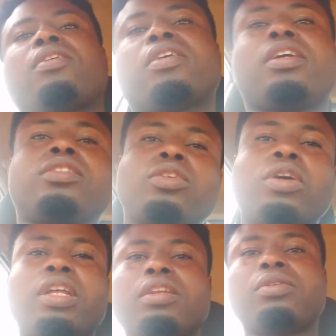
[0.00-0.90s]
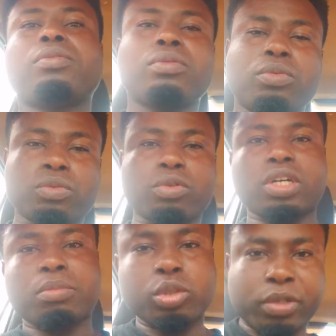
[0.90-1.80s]
Okay, so hello,
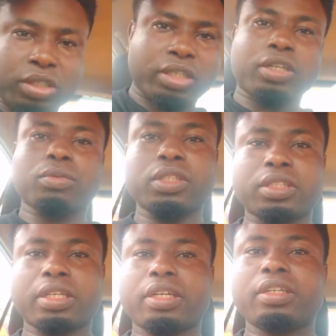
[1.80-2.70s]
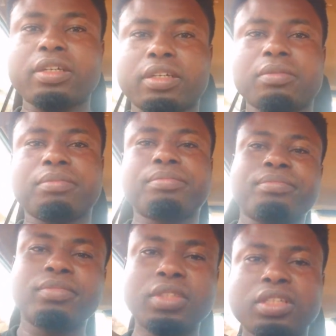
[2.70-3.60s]
welcome to my channel once again. Um,
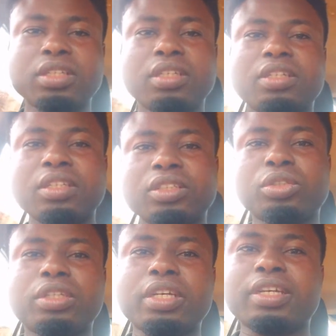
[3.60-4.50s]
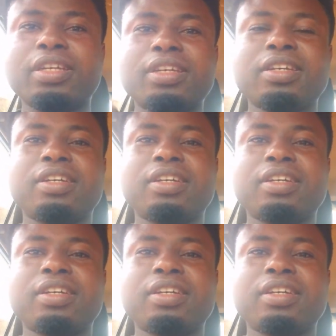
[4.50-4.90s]
today